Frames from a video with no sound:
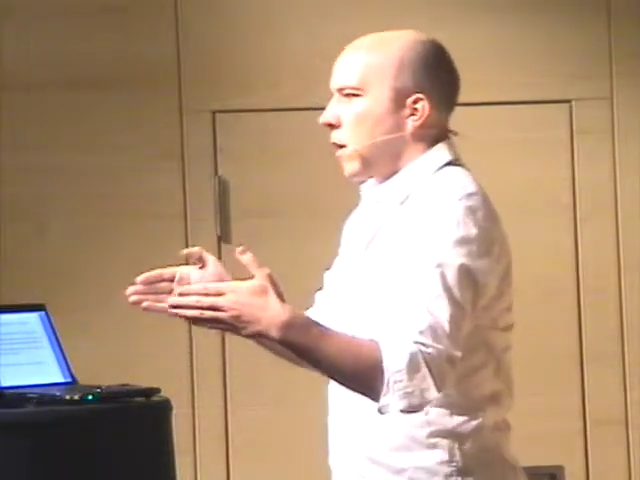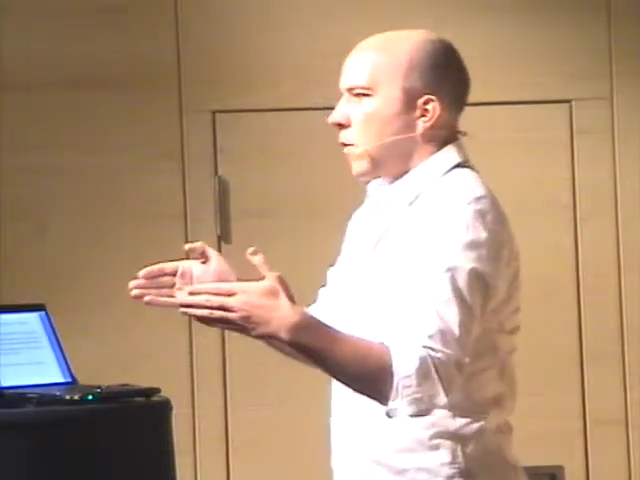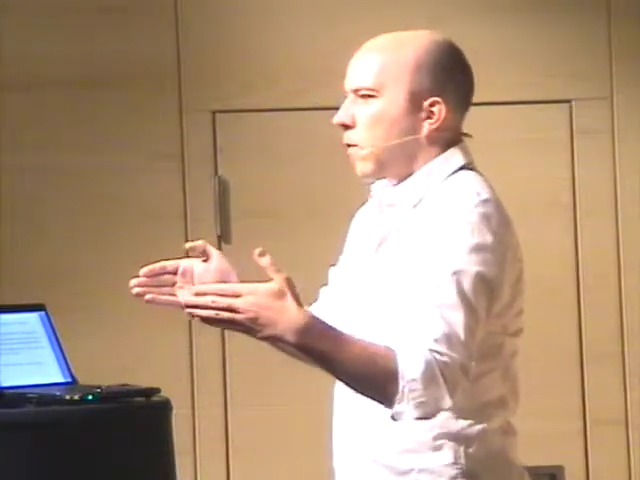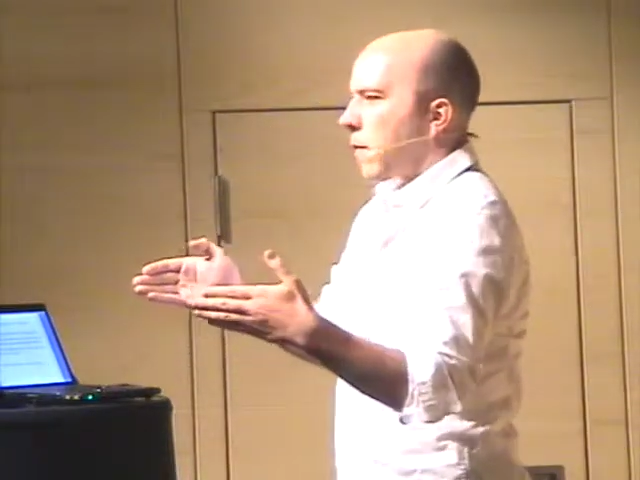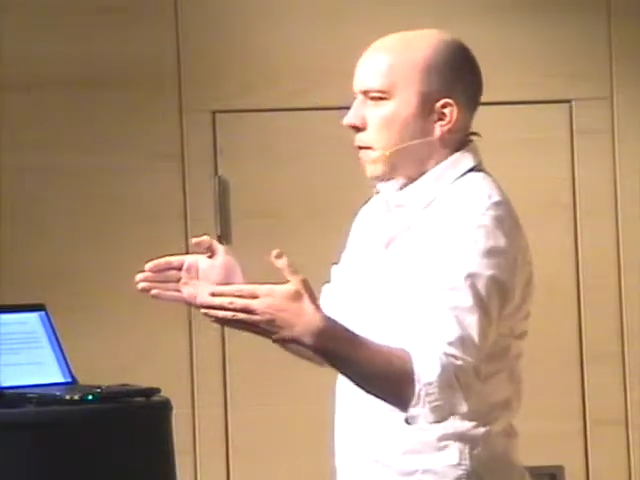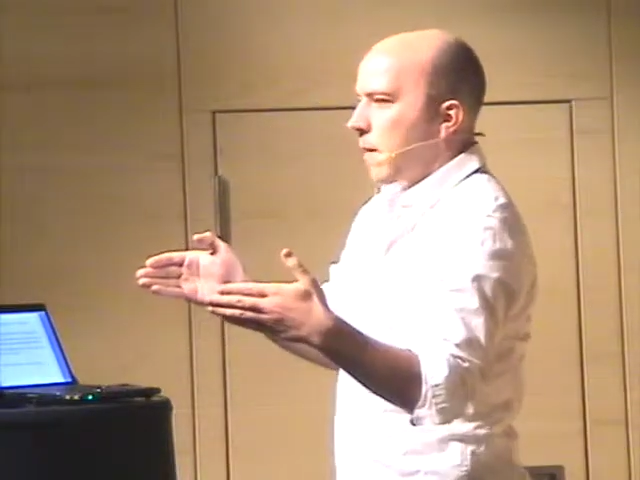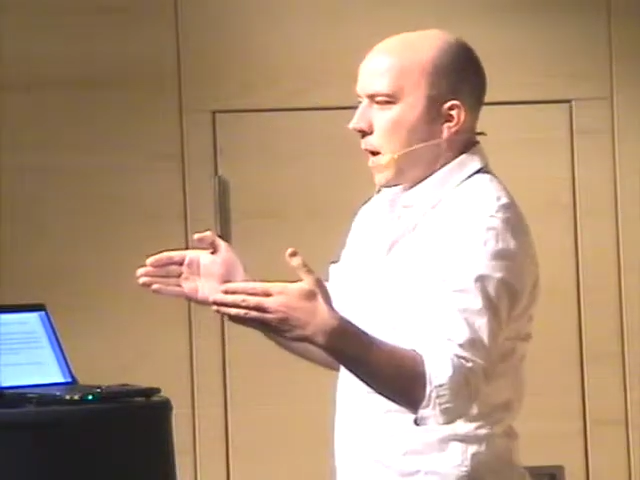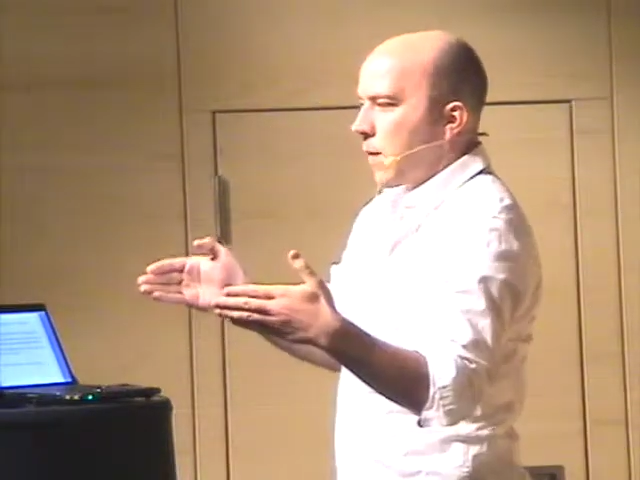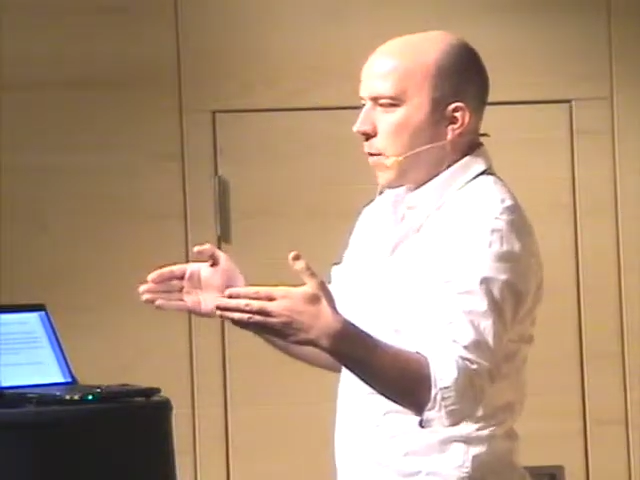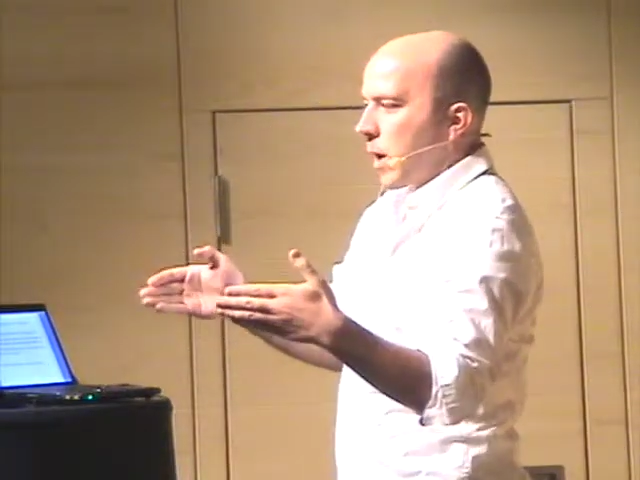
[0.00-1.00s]
You
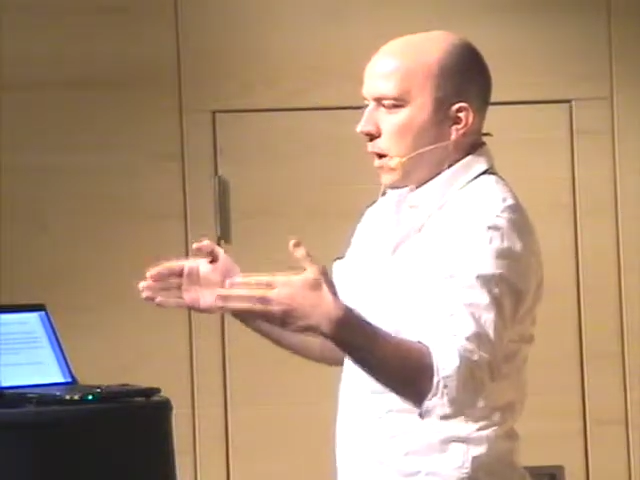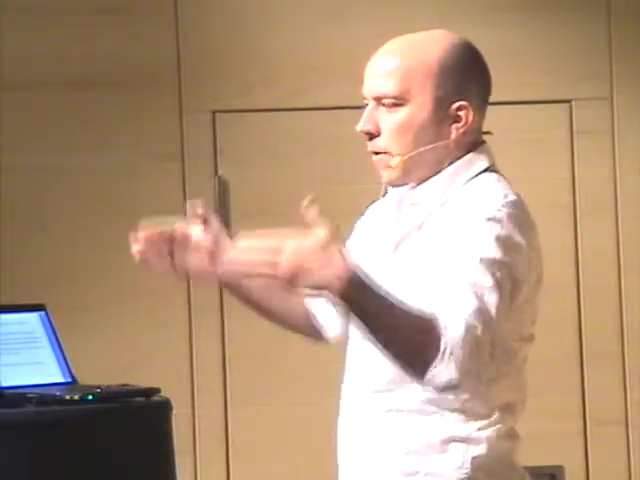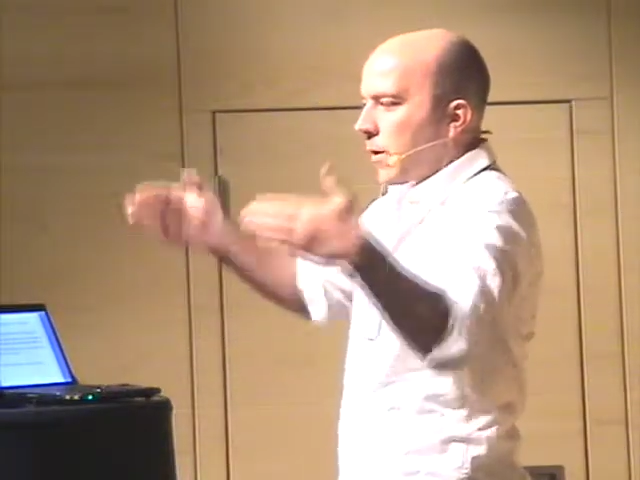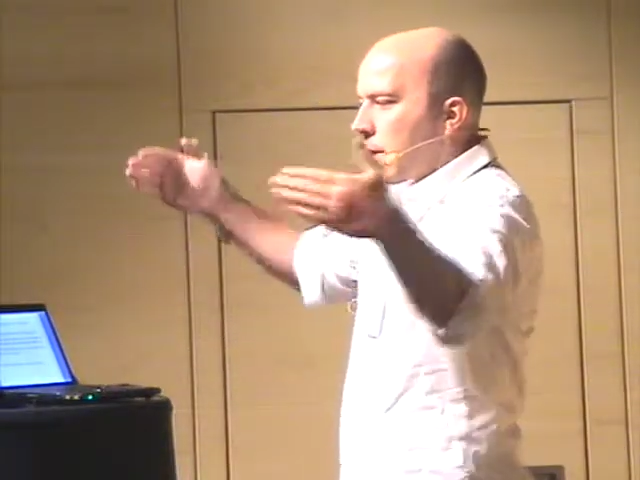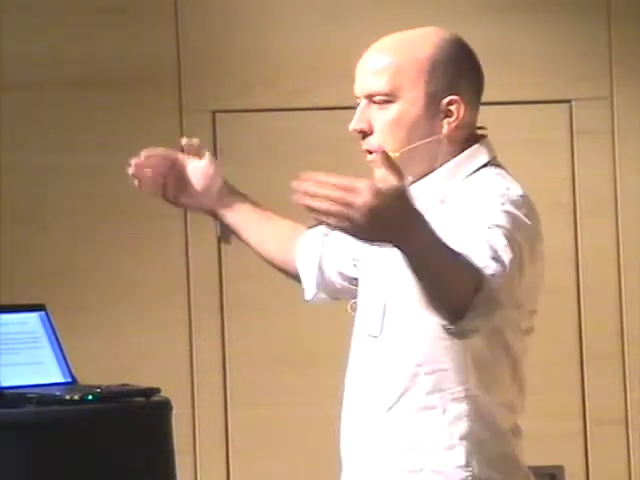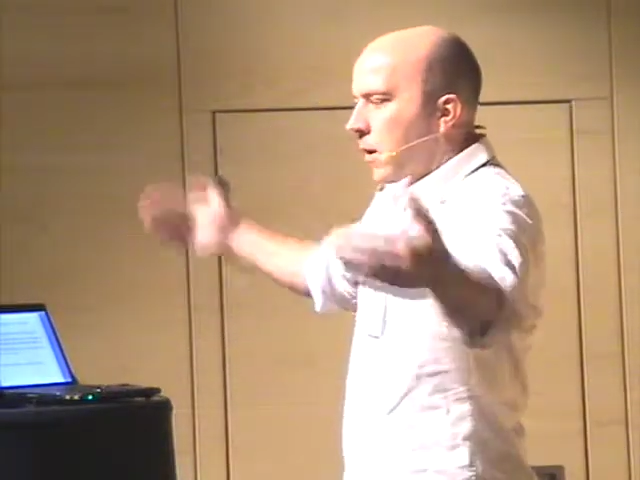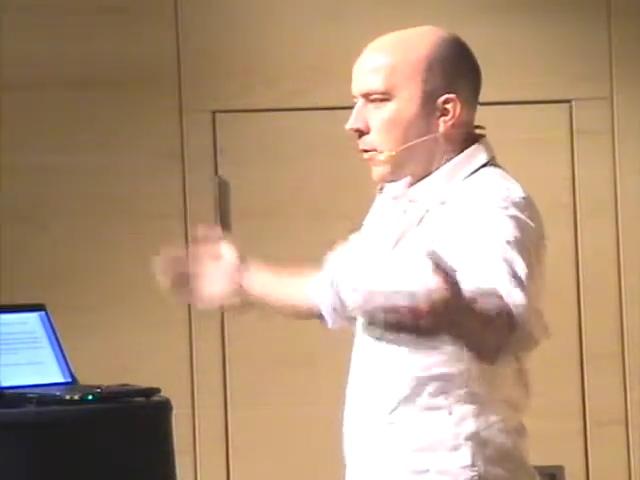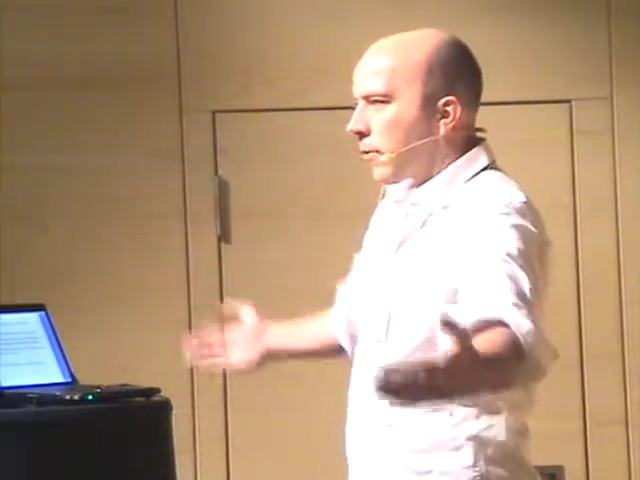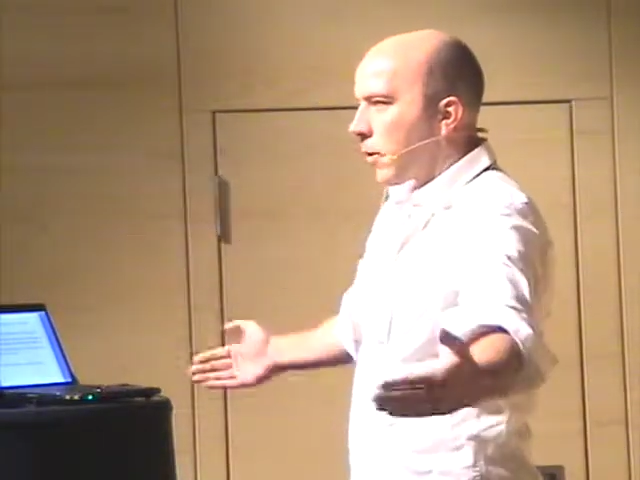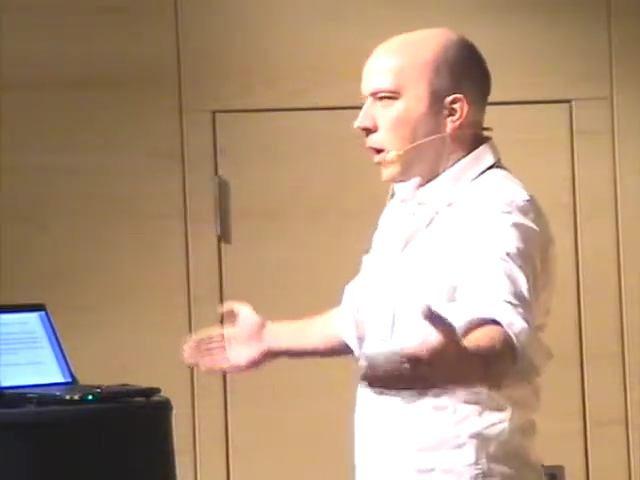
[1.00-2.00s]
then might have another
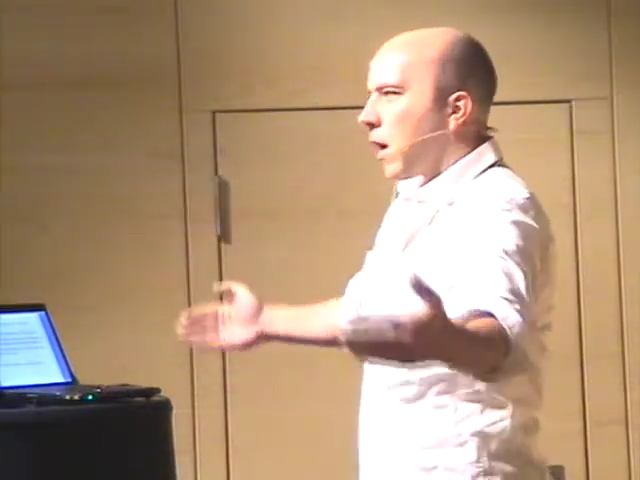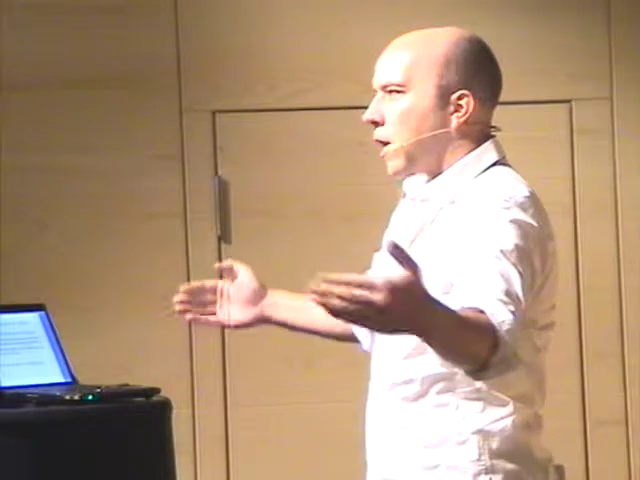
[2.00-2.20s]
summary for a